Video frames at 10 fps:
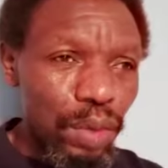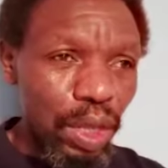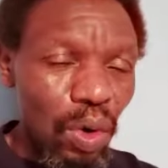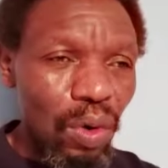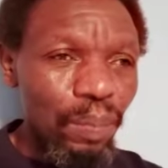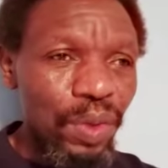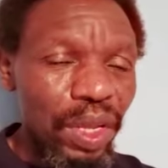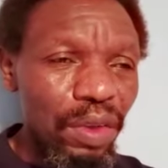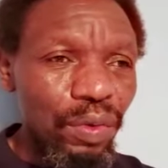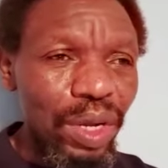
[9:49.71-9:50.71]
me wrong
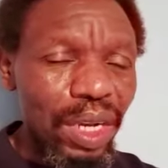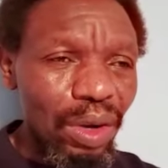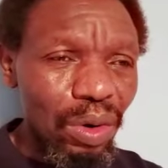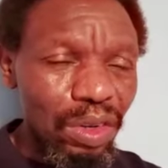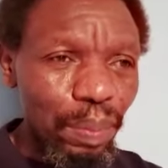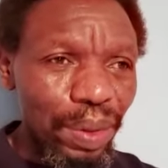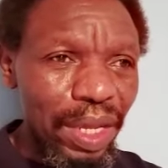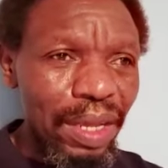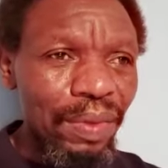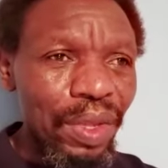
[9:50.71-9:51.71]
if we did not
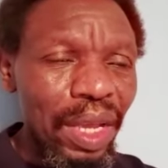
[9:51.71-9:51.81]
play